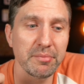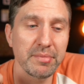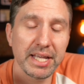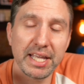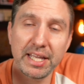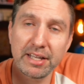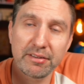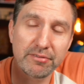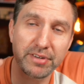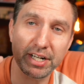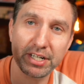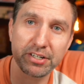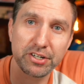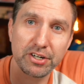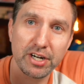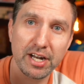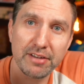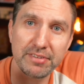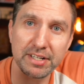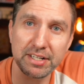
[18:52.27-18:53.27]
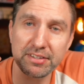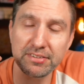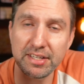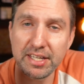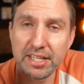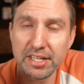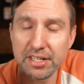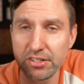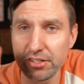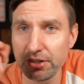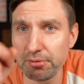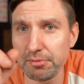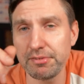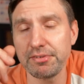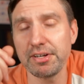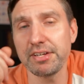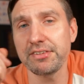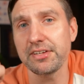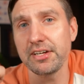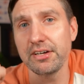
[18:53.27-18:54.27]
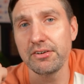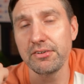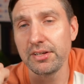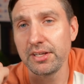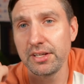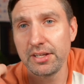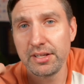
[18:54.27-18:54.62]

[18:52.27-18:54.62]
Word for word: making vector graphics in Adobe Fresco.